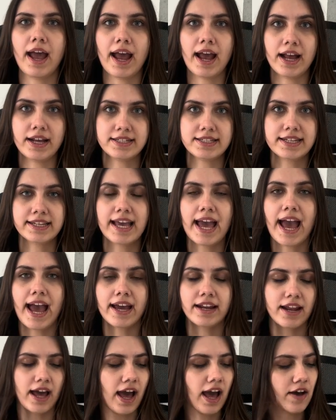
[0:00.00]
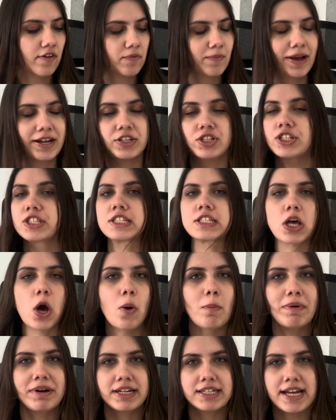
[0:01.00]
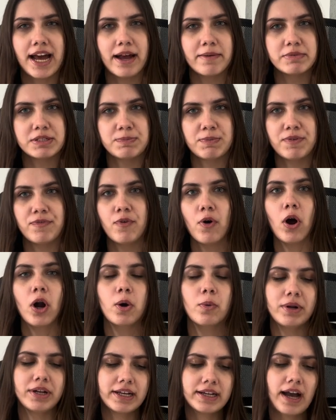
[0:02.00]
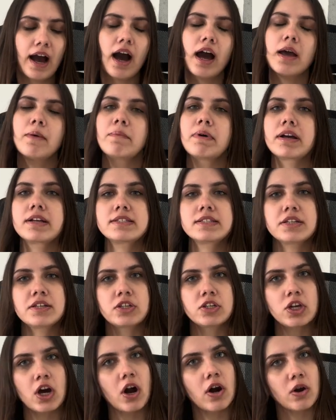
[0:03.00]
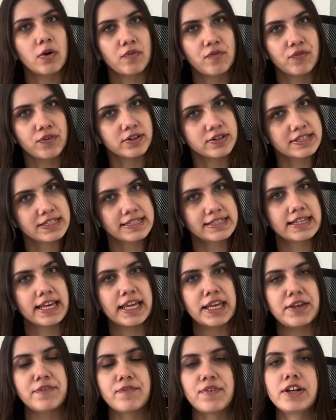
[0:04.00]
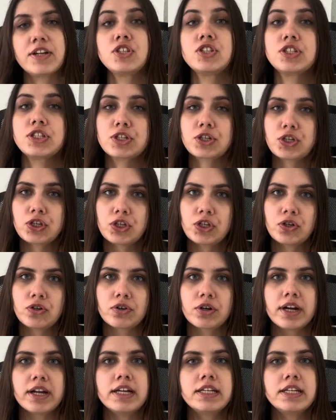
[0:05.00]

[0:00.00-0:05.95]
And again, I have mentioned so many times before, when a guy makes a girl feel safe and secure,